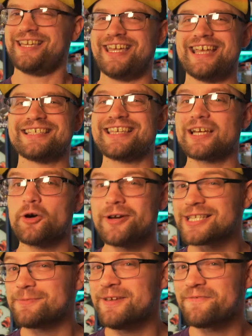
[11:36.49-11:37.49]
Is it
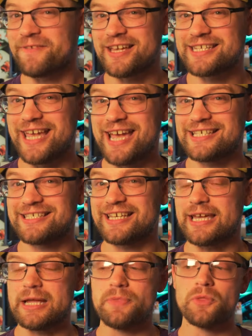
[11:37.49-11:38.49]
going to be
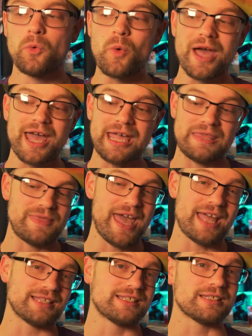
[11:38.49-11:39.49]
fantastic in the way
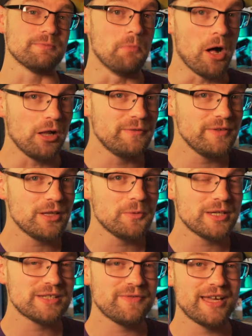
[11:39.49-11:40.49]
that Smallville
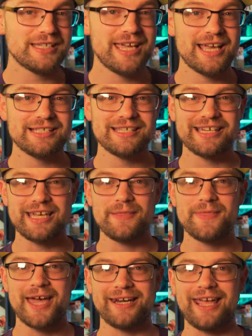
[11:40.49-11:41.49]
was fantastic?
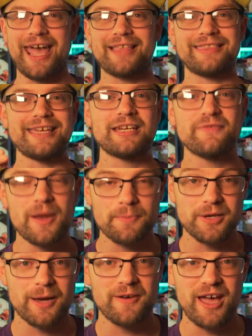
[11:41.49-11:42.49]
In that at the end of
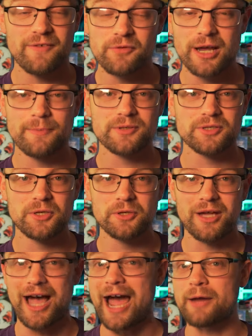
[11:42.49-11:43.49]
every
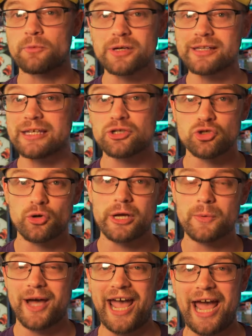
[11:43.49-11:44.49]
episode, I really
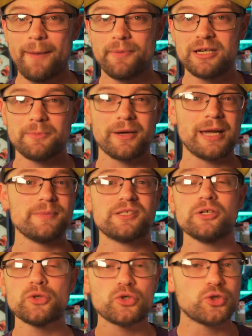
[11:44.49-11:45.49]
enjoy what happened, but I'm
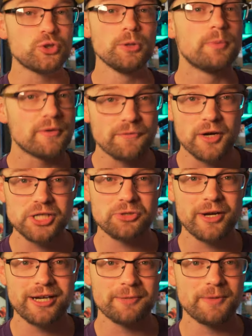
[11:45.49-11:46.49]
still super
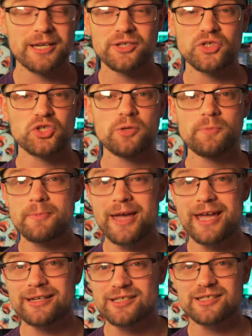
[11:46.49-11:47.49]
frustrated because
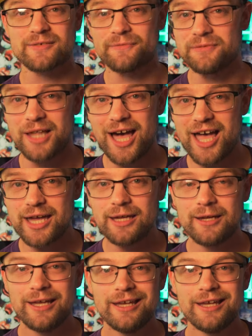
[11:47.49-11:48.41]
Superman doesn't fly?